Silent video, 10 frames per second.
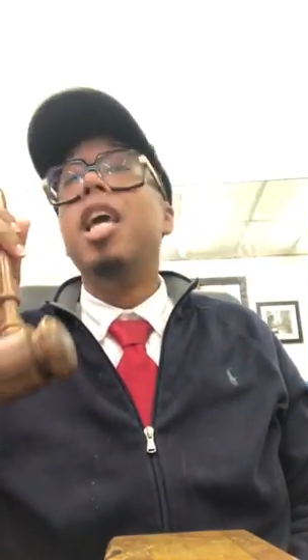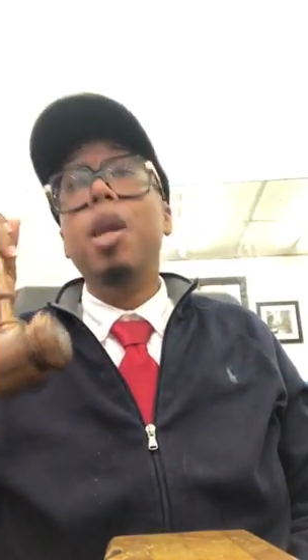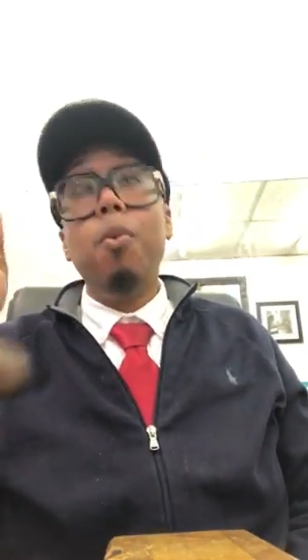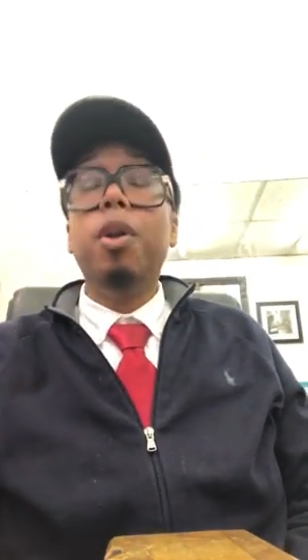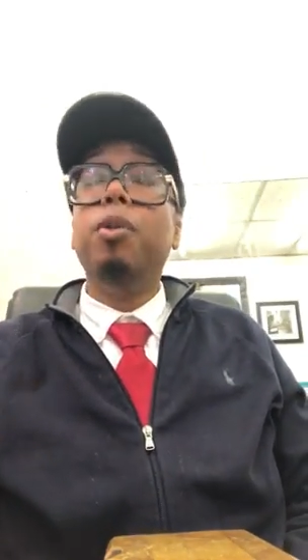
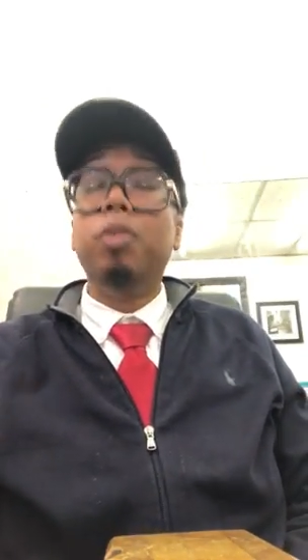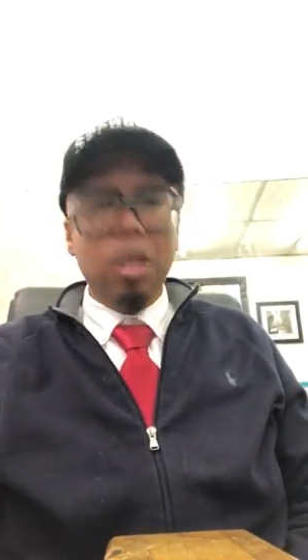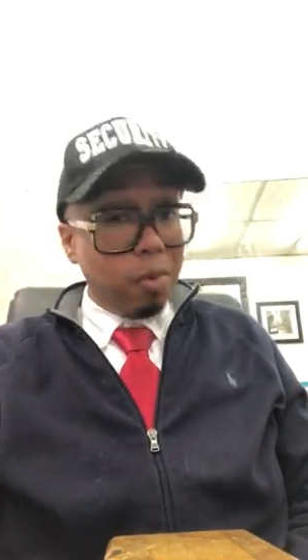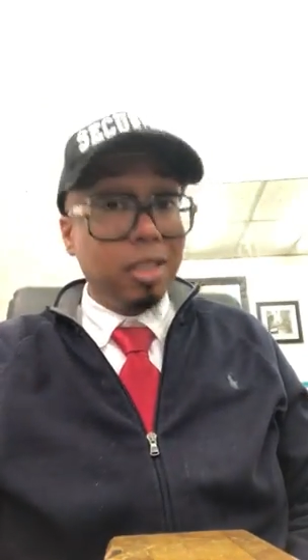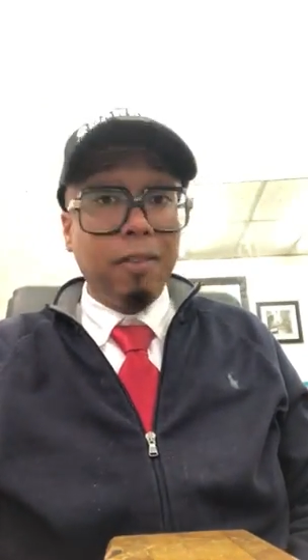He wanted to do
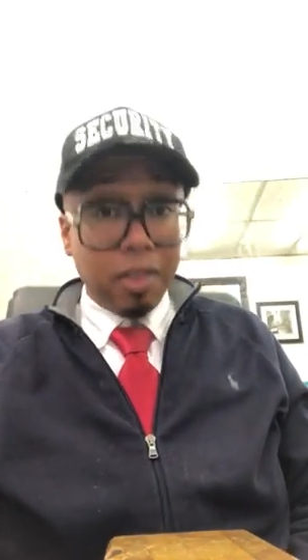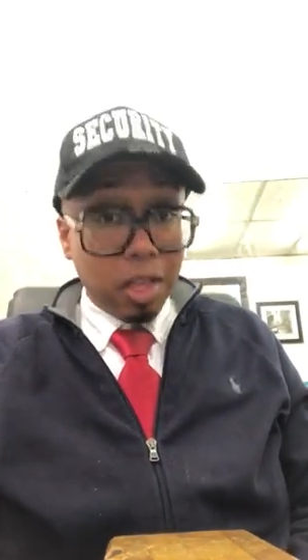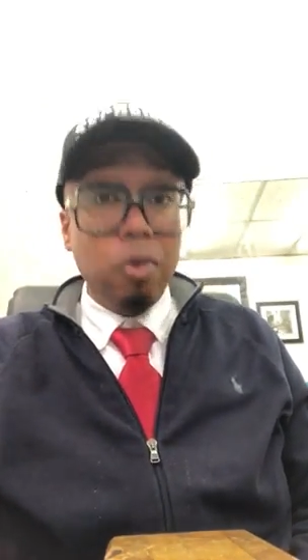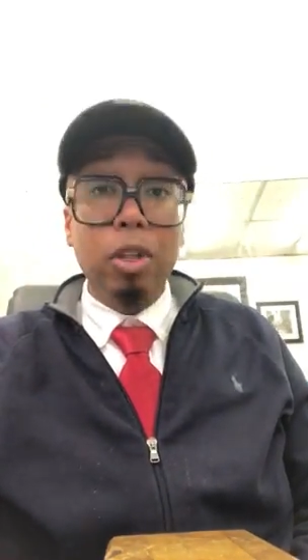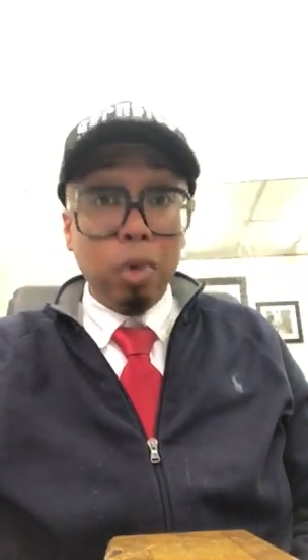something with his life after
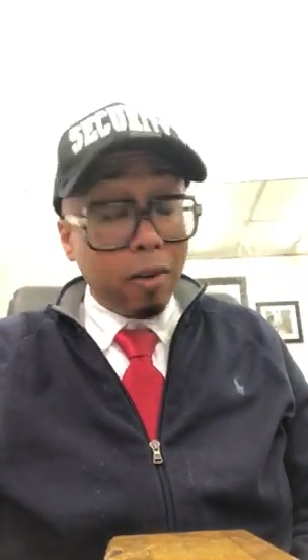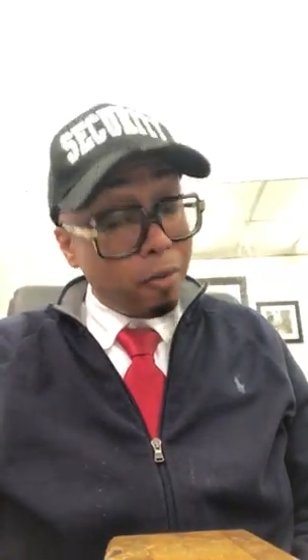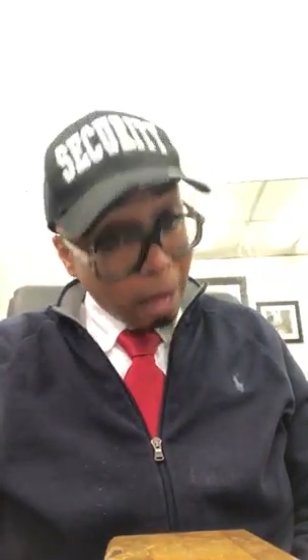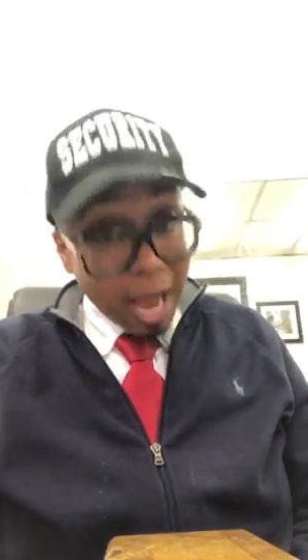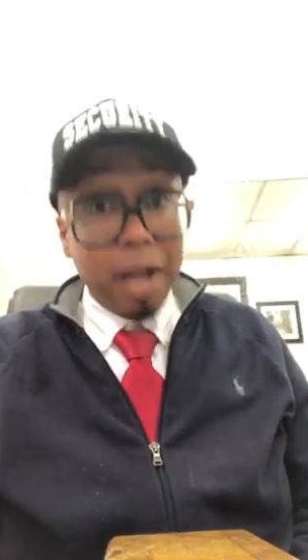he graduated
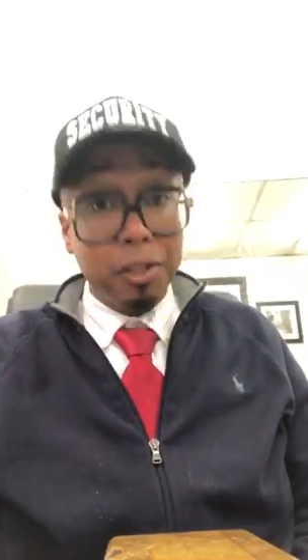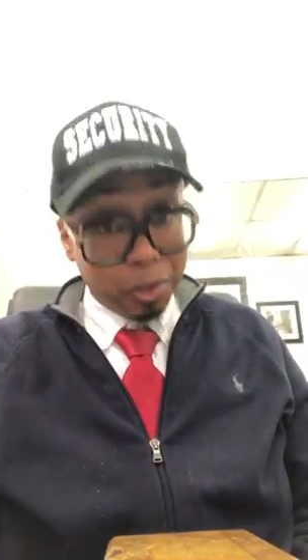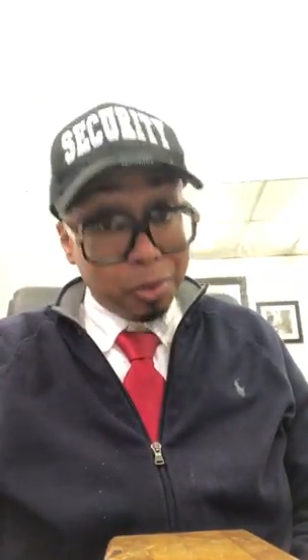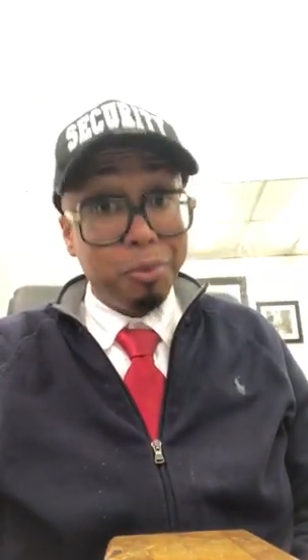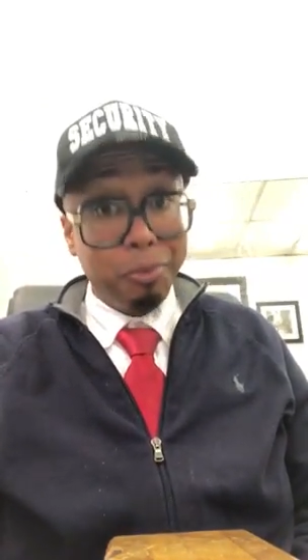from high
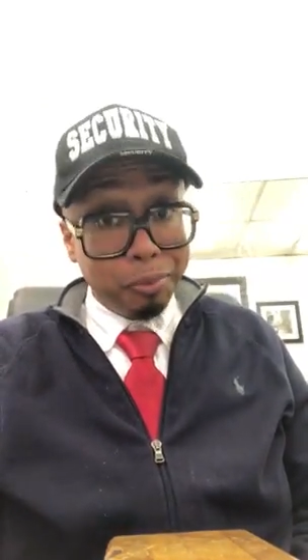school.